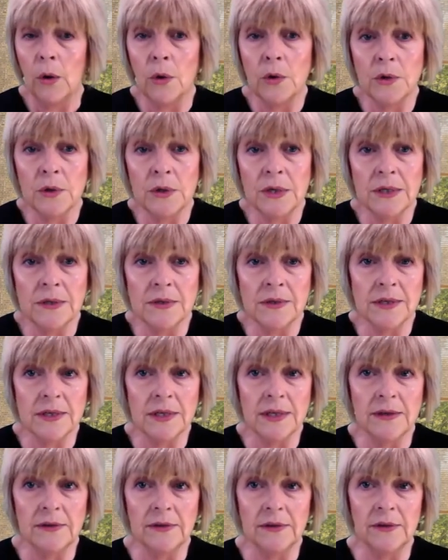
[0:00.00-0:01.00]
or you can
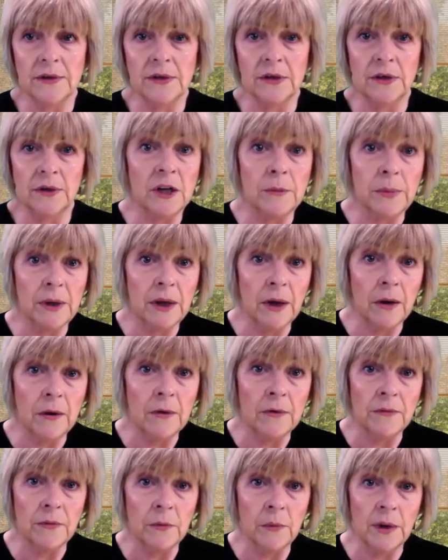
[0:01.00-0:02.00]
see that you're going to be
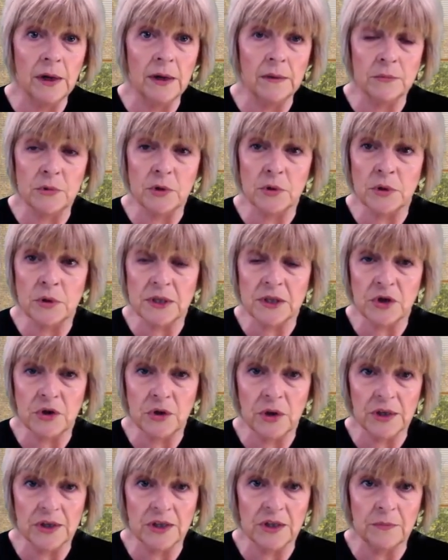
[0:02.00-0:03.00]
overwhelmed or
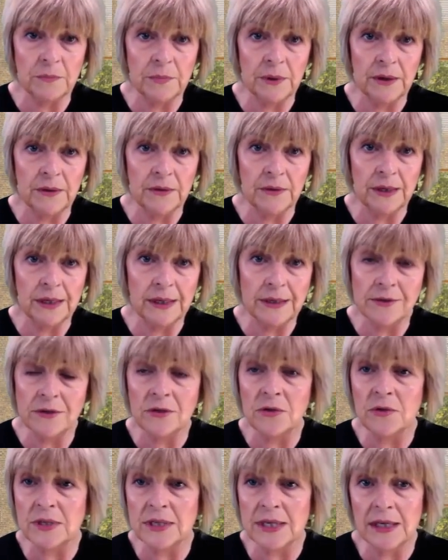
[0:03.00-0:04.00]
distracted by
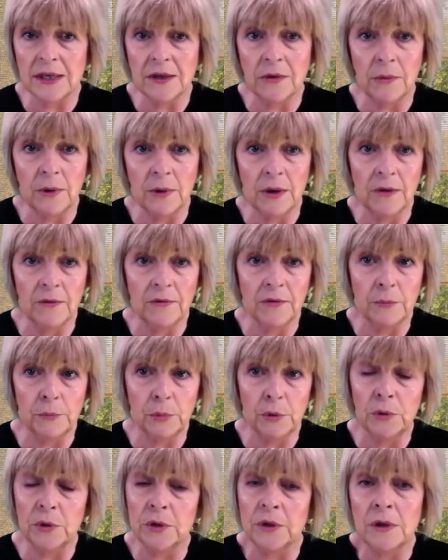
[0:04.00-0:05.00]
things and you take your eye off
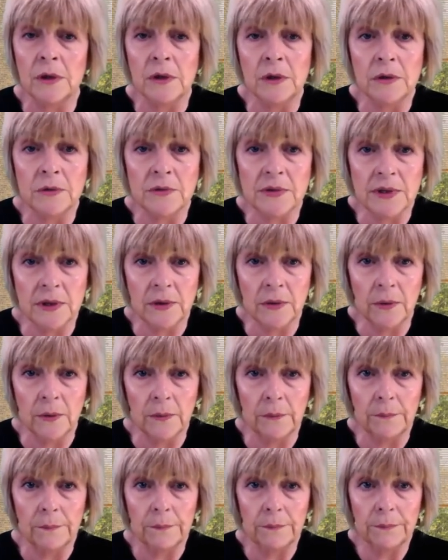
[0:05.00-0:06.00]
the ball, you're going to lose the
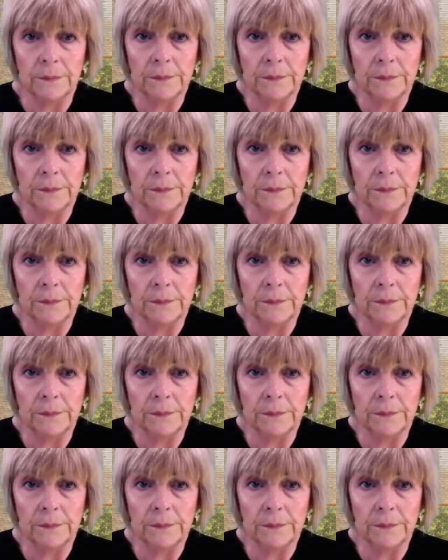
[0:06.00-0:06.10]
lot.